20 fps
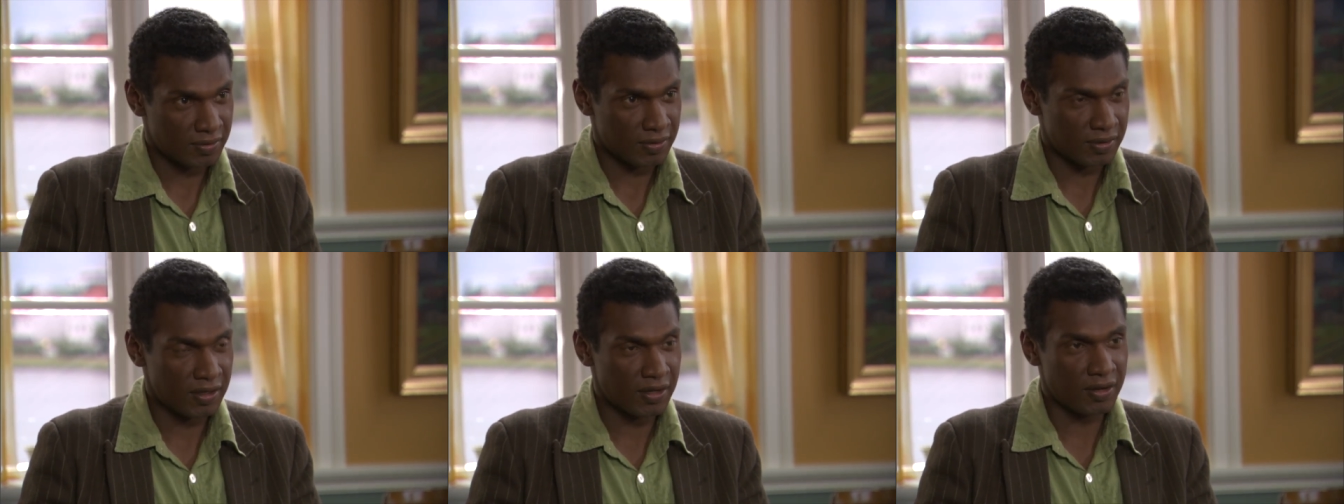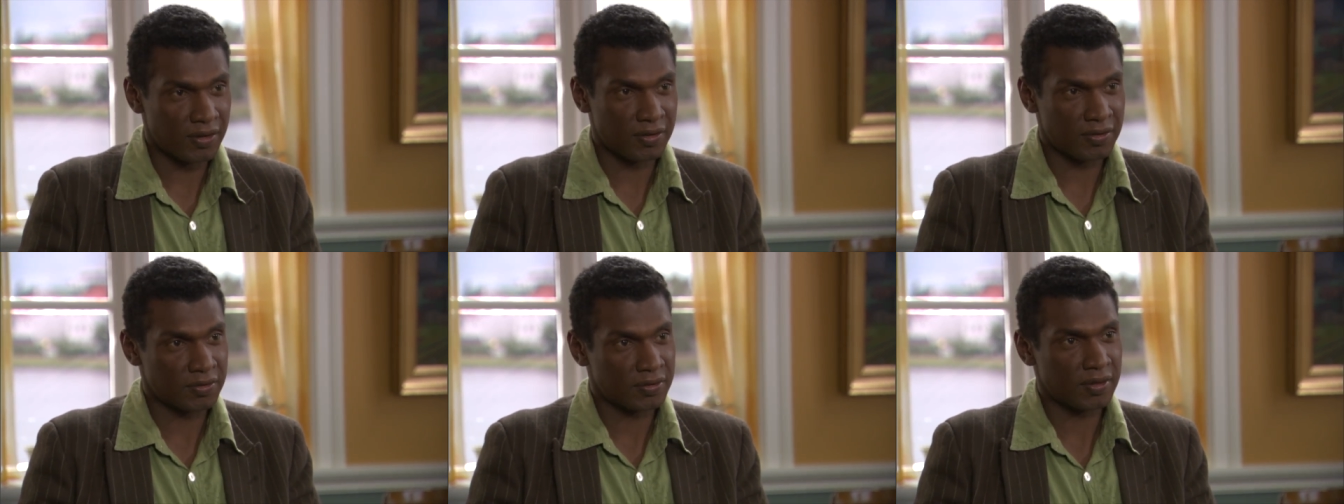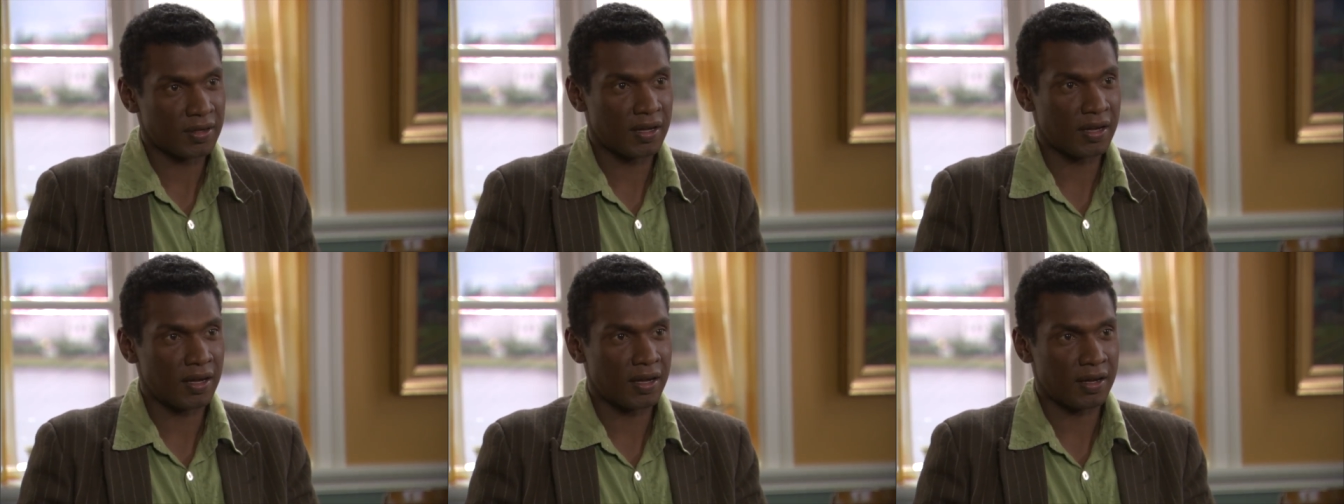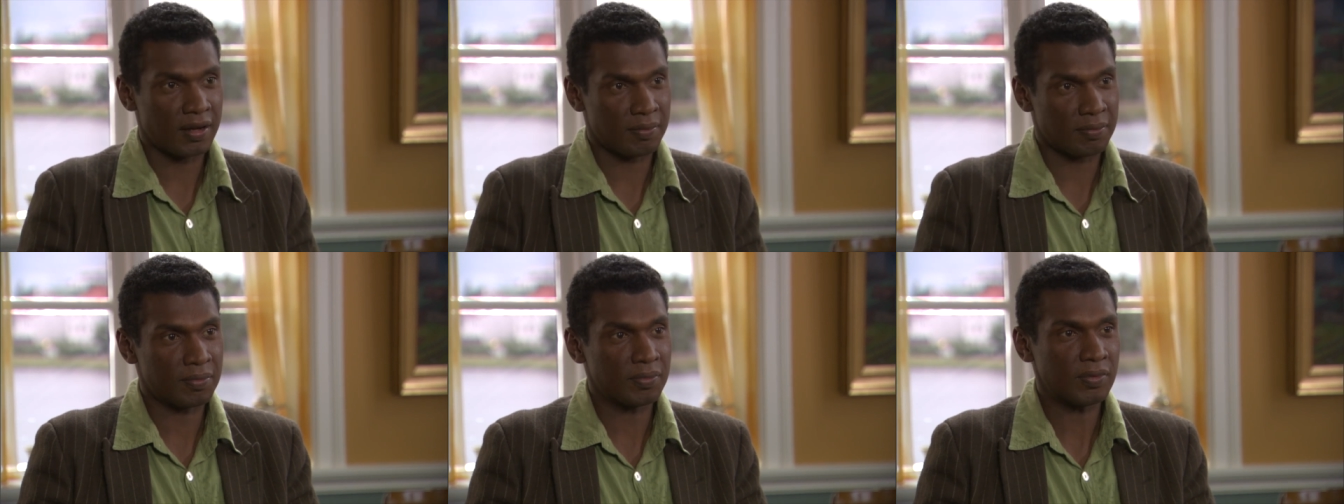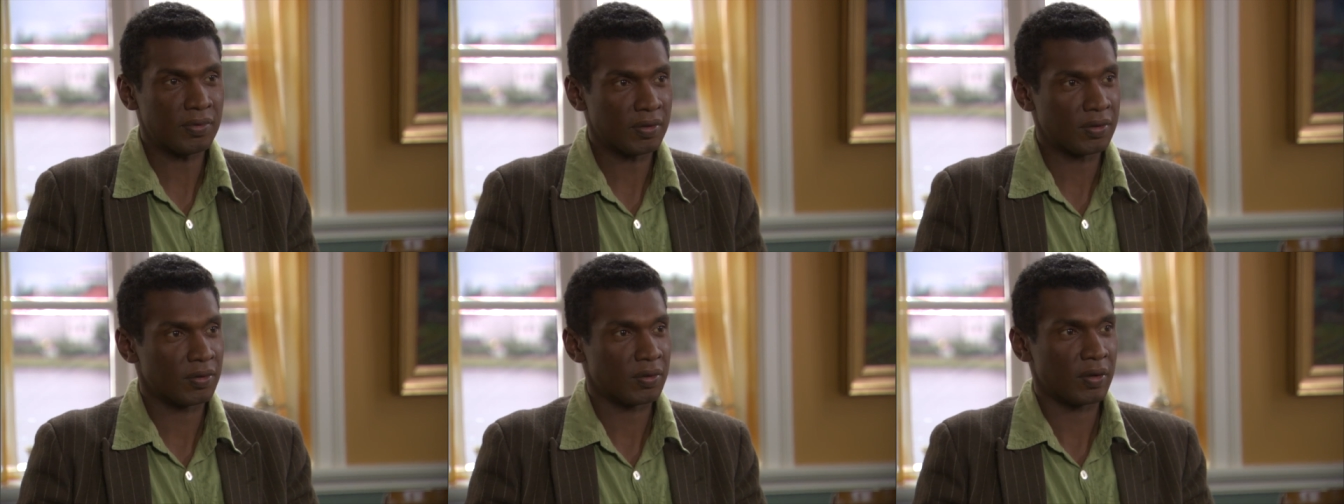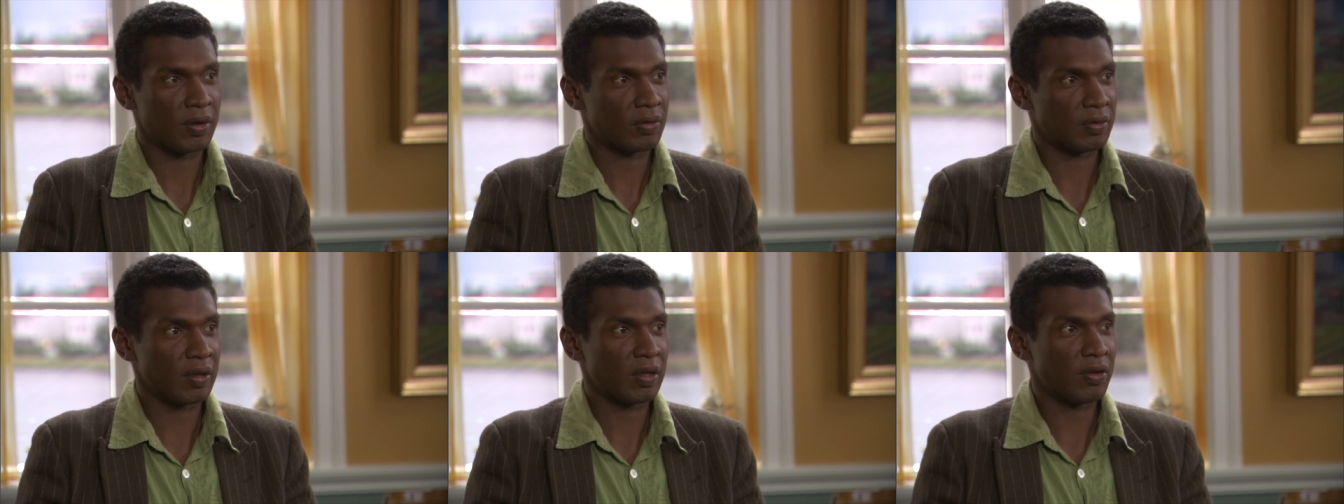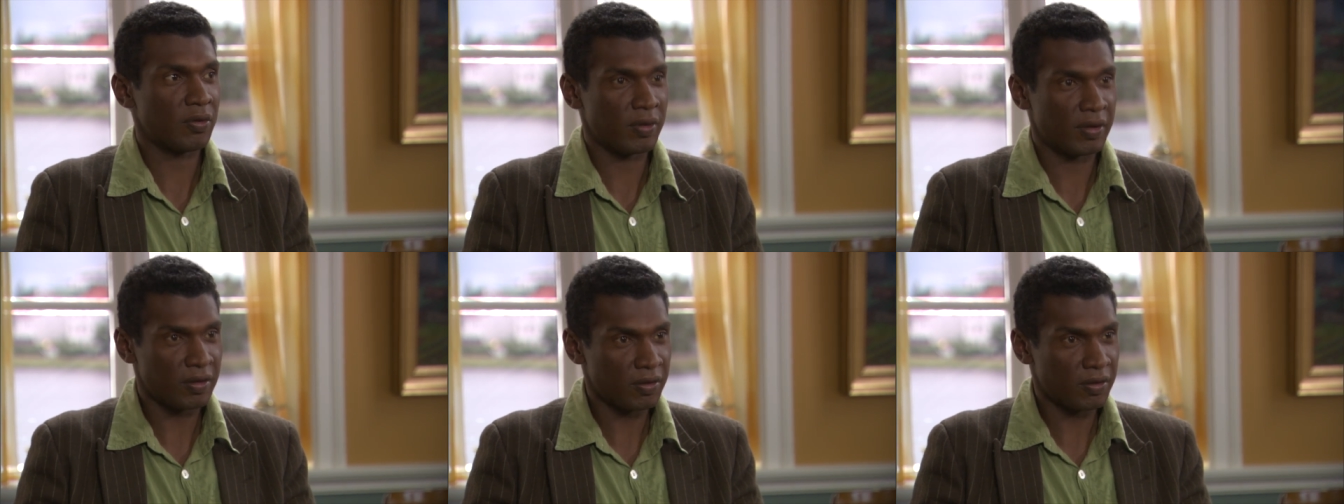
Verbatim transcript: You know, um, you